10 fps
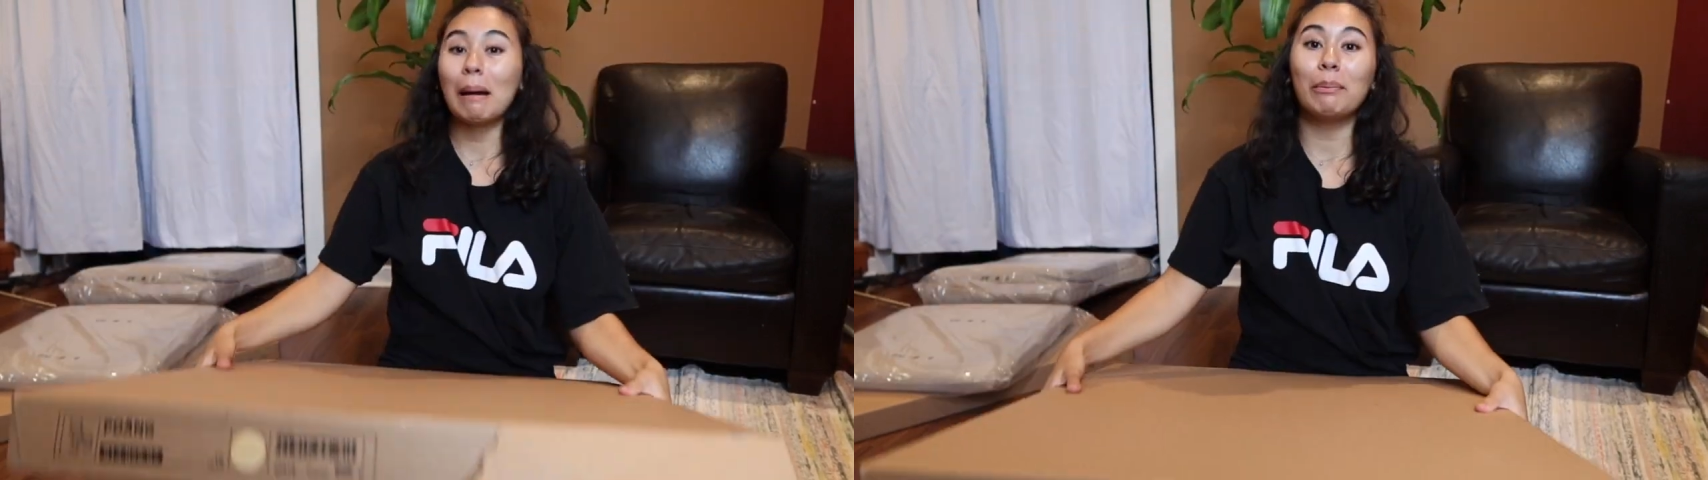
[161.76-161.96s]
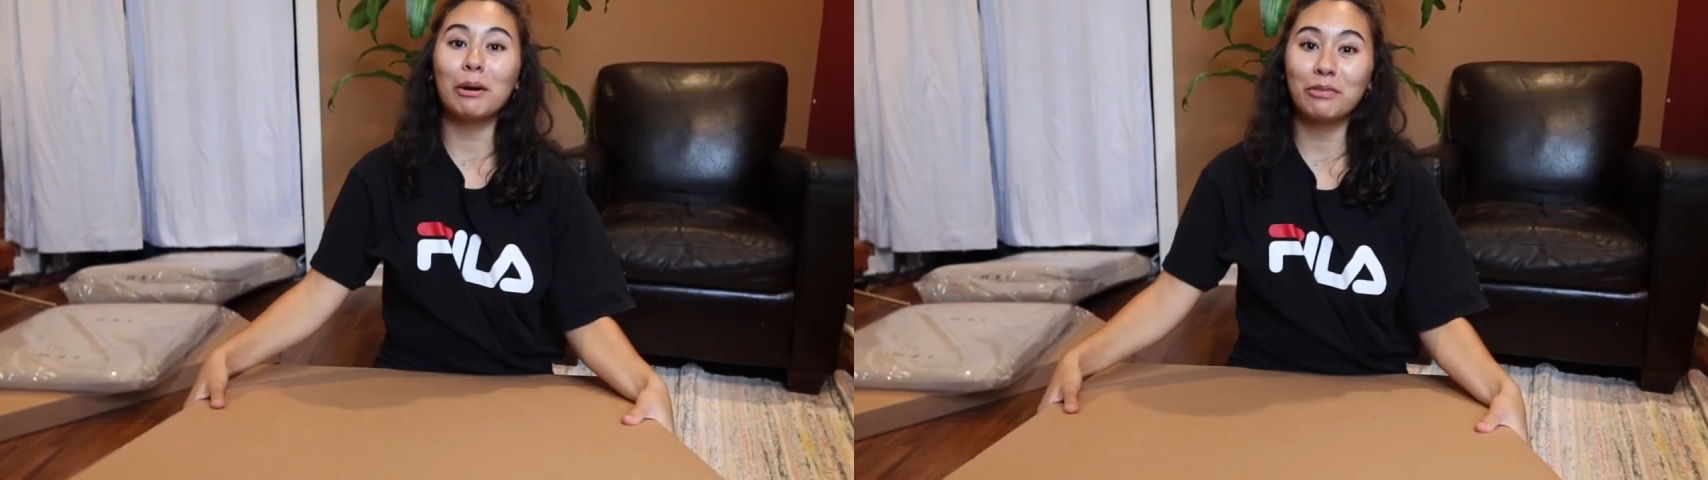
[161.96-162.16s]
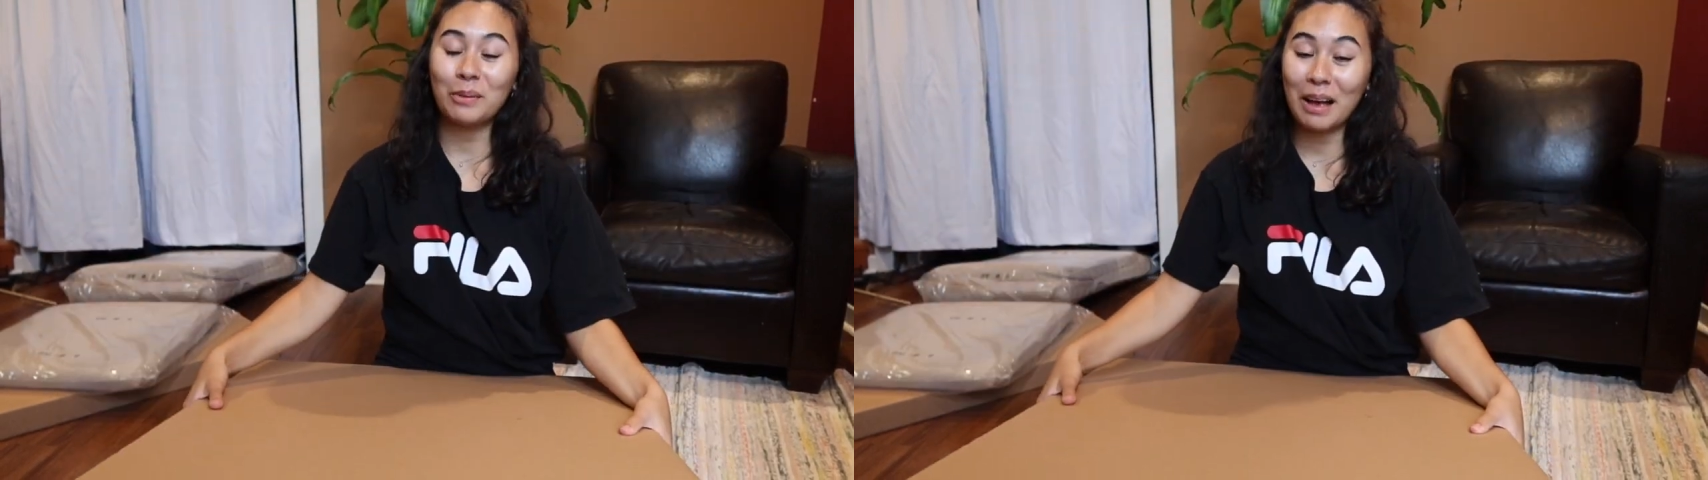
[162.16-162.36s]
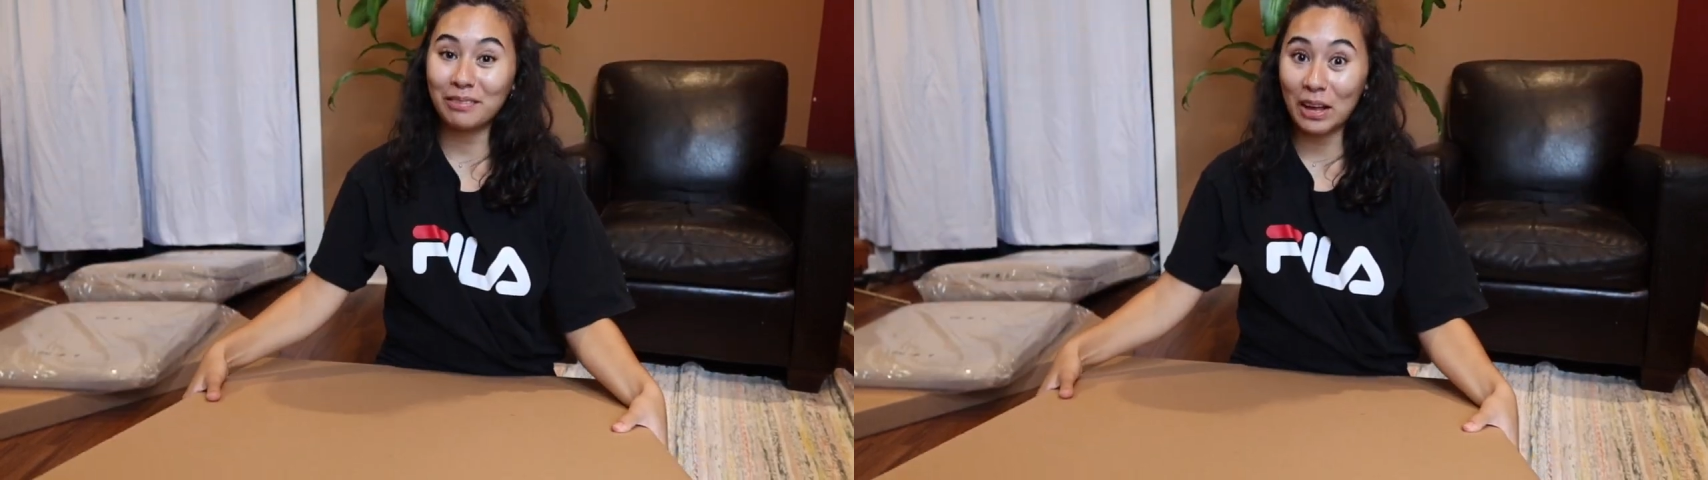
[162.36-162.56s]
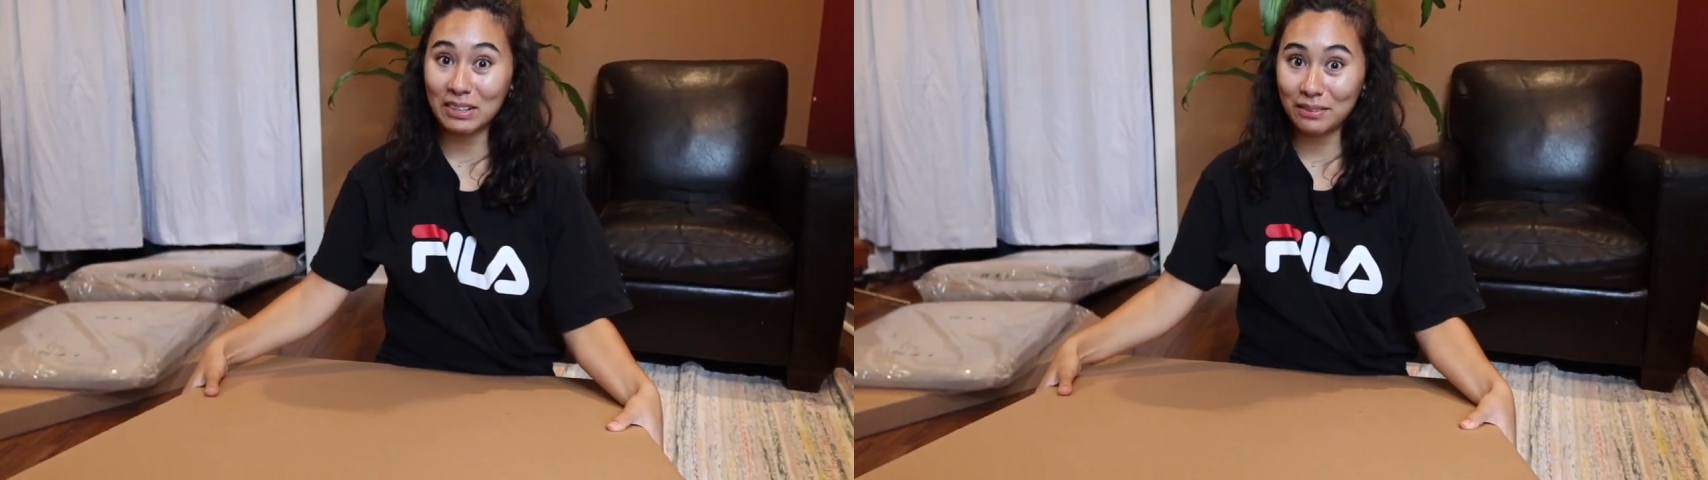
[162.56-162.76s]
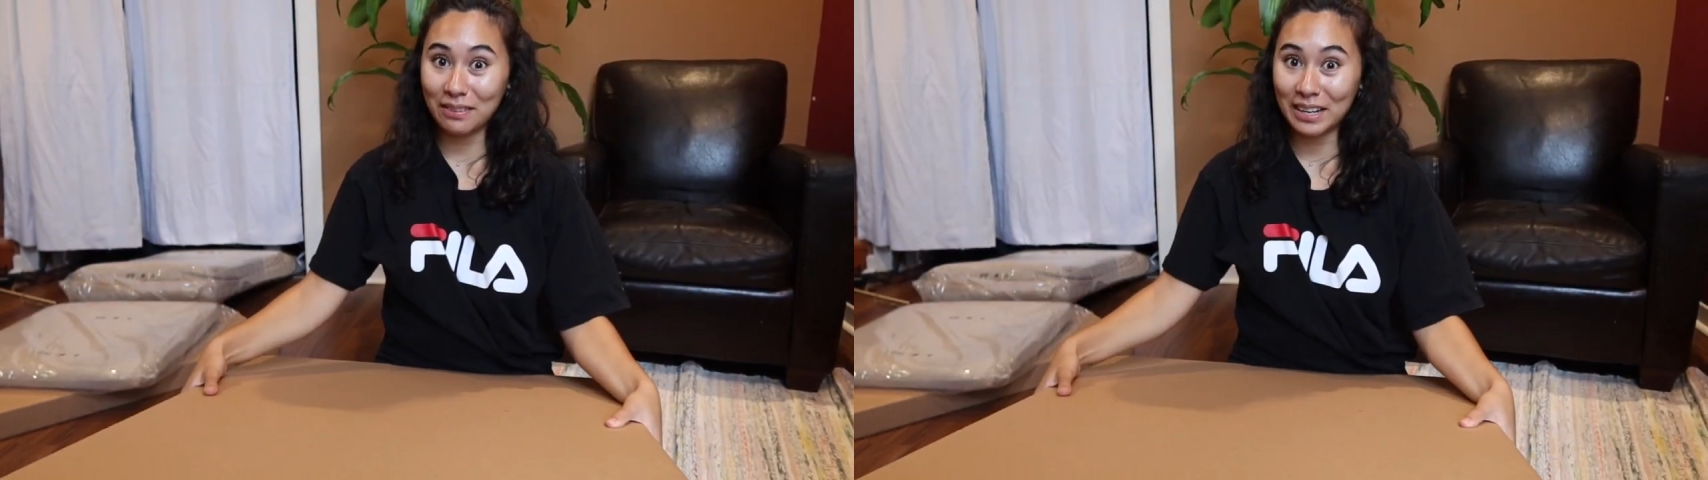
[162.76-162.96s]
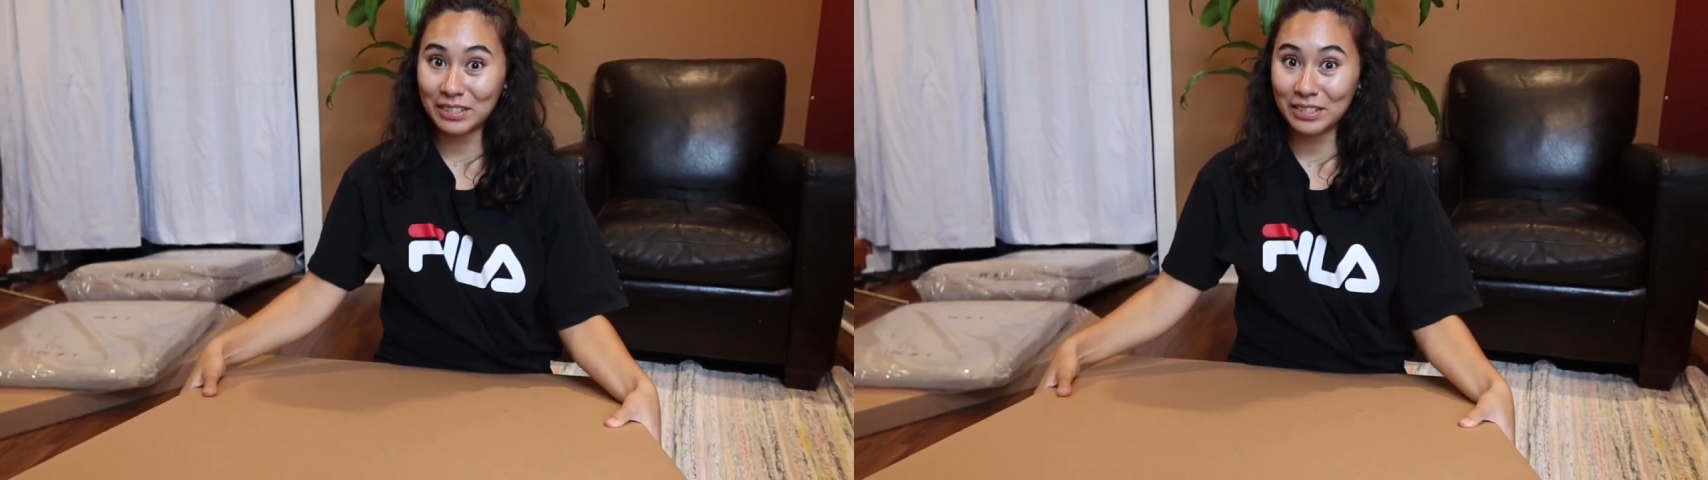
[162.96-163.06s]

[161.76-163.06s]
My boyfriend will have lots of fun